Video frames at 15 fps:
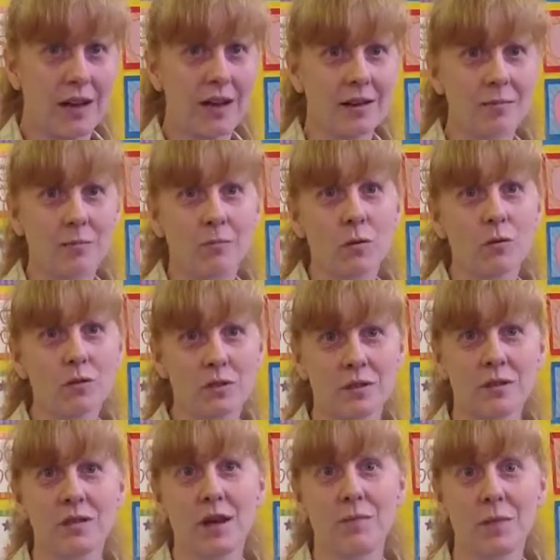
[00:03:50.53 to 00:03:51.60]
And most
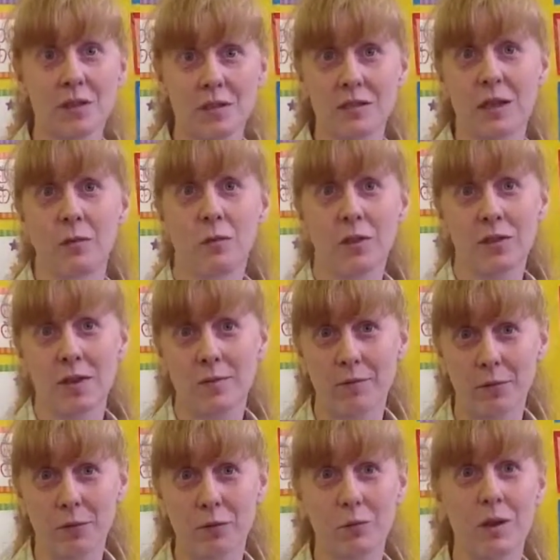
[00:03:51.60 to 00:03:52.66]
of the time they stay with
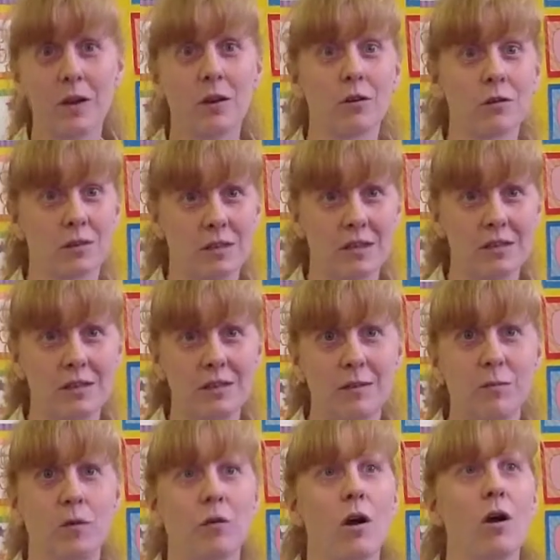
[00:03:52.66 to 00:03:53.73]
them for 3 years and they see
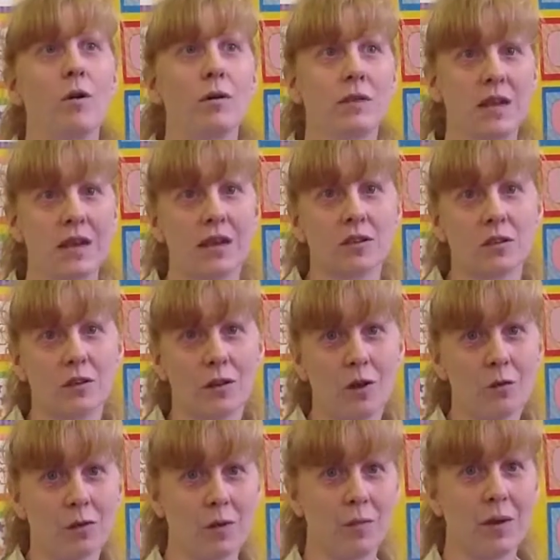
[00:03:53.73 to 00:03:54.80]
them grow and they get to
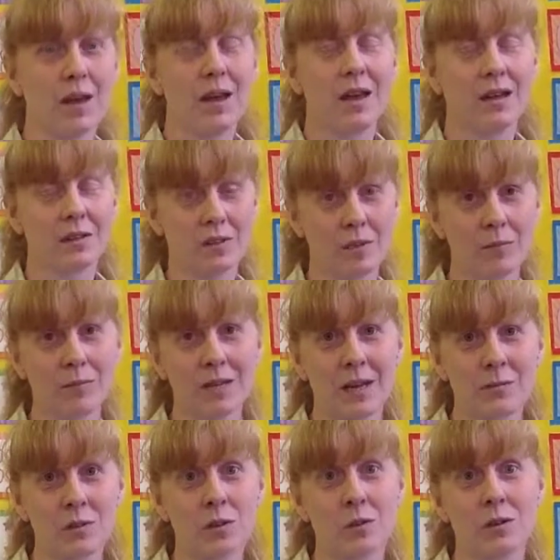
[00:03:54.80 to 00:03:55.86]
know them. And
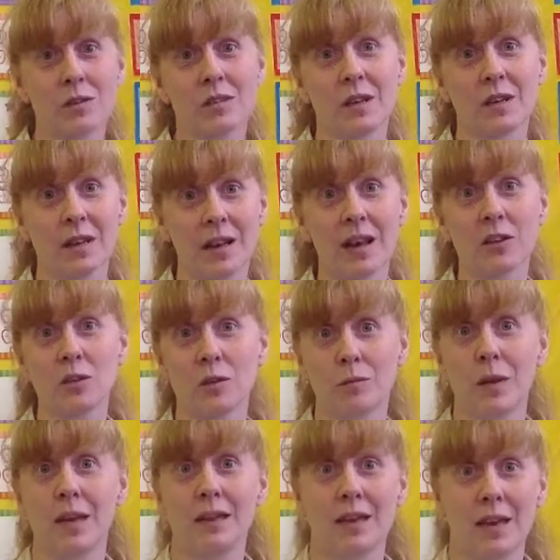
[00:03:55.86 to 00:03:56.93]
sometimes there's a
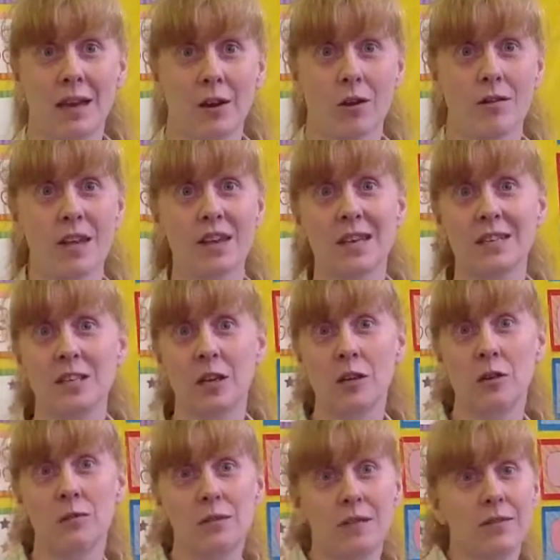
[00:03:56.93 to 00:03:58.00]
connection made there that
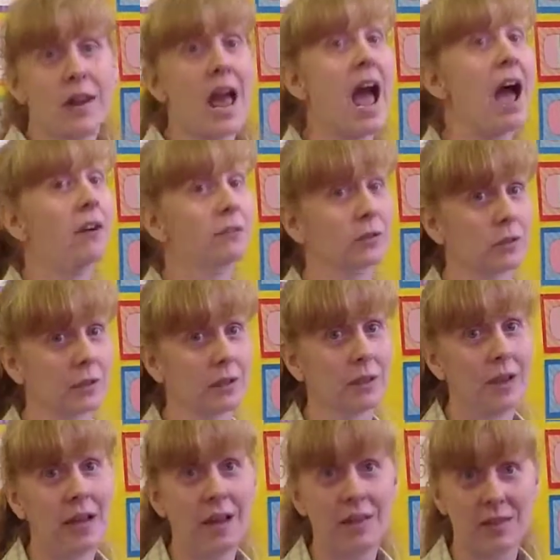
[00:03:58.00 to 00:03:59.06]
continues even after
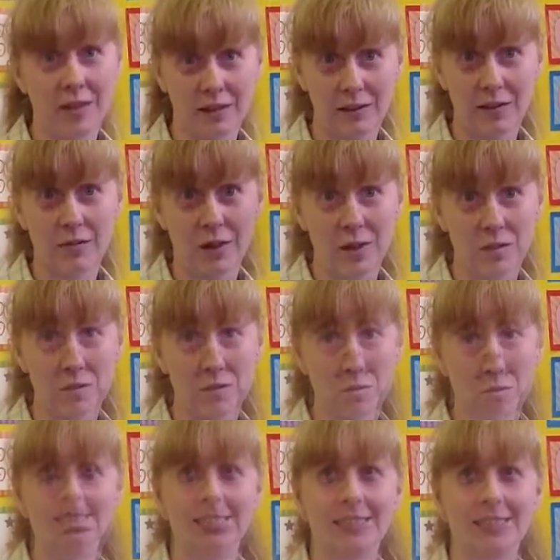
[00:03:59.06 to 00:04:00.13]
they leave us.